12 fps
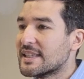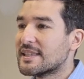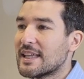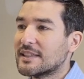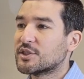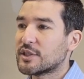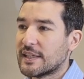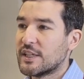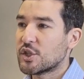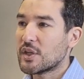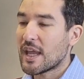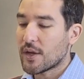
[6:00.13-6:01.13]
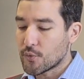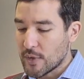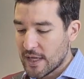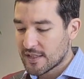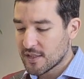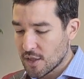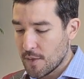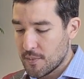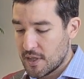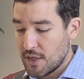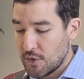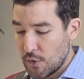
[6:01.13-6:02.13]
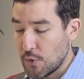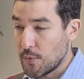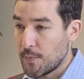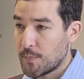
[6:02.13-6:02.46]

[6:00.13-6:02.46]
that tradition and creates something new.